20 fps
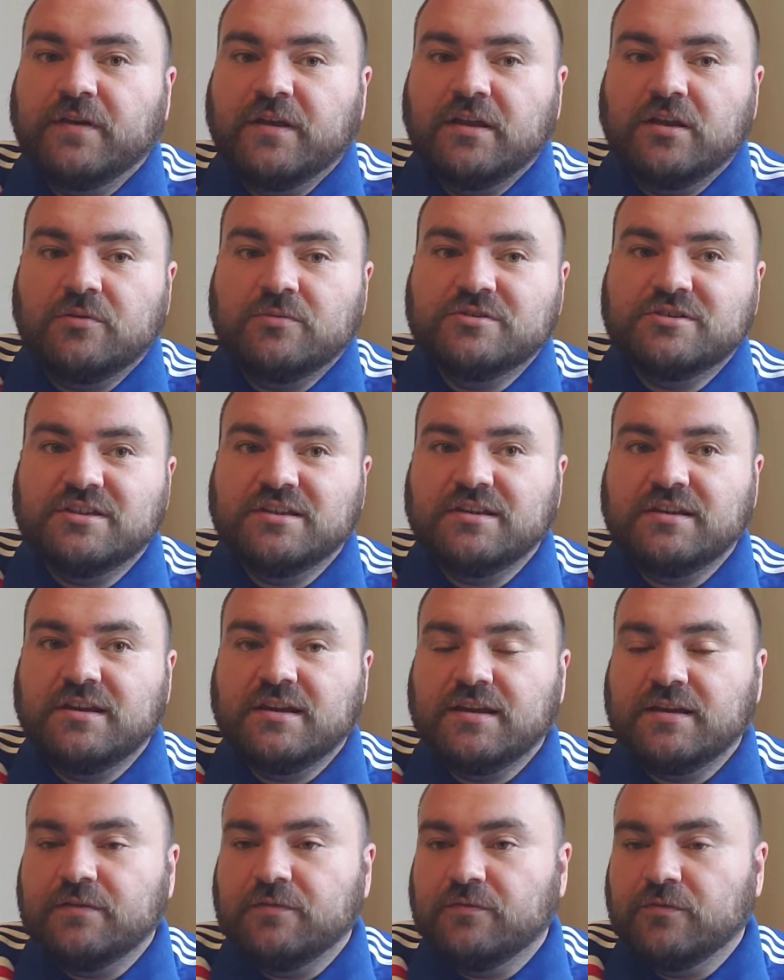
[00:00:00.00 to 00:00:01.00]
and I was in
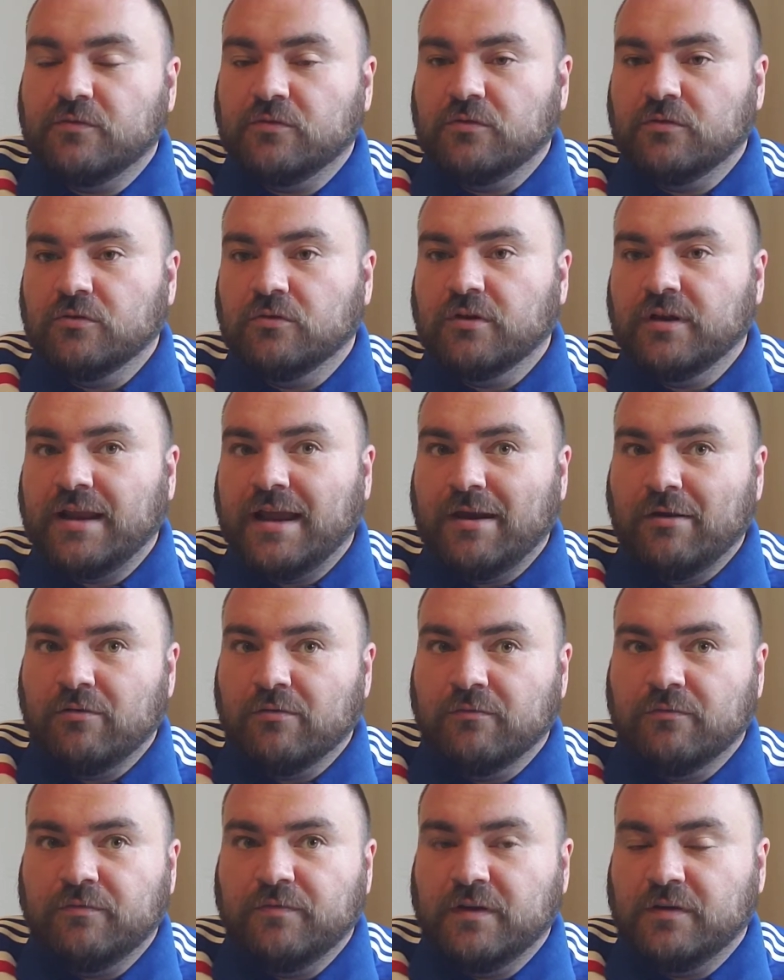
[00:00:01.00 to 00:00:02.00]
there for an hour
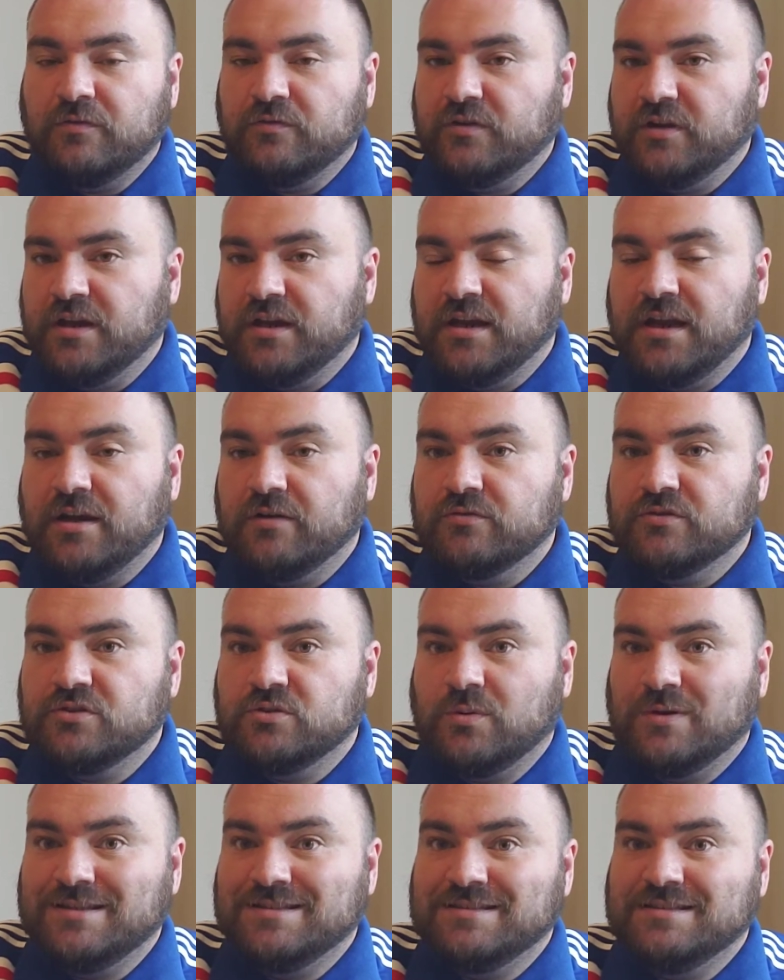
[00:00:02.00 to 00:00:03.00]
and 50, an hour and
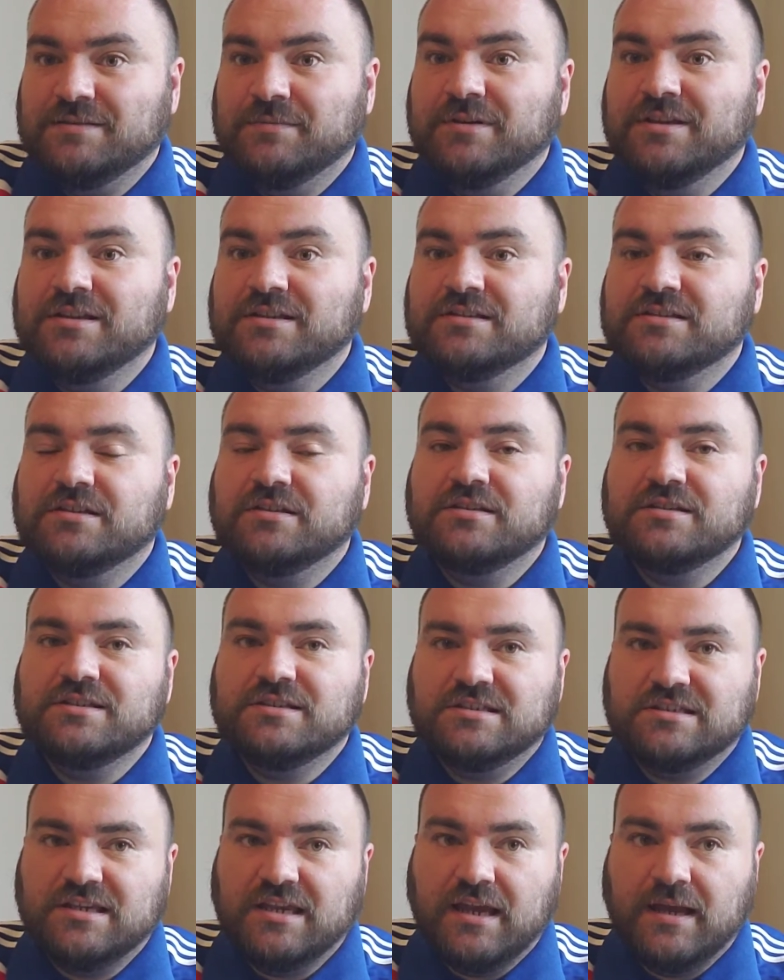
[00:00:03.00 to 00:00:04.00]
20 minutes on this
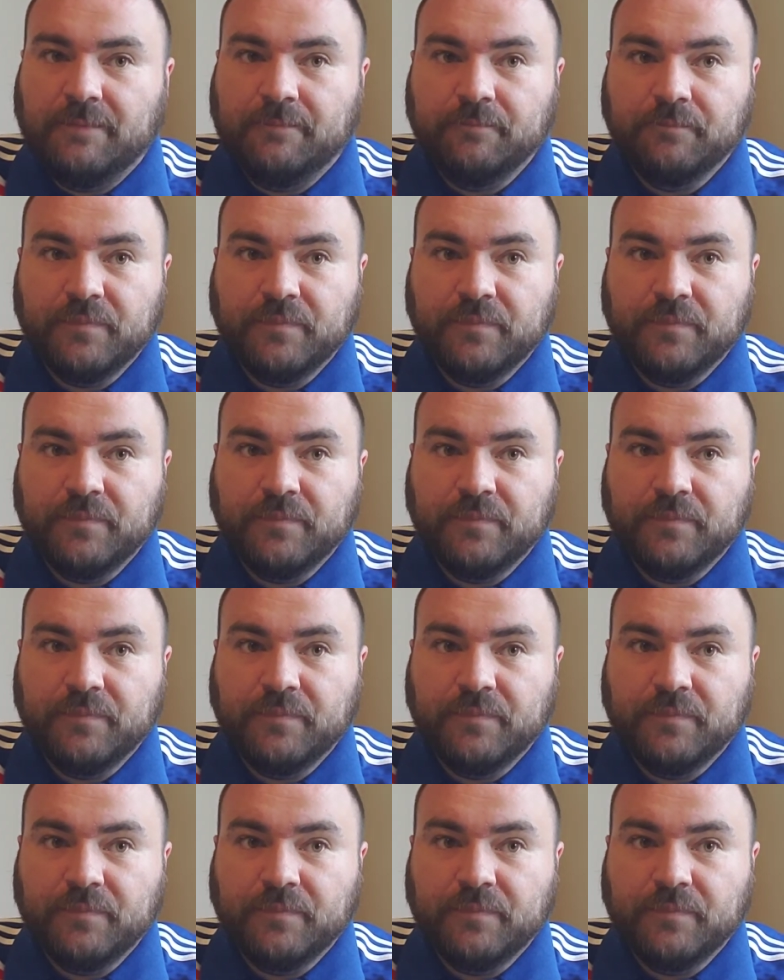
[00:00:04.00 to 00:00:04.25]
scan,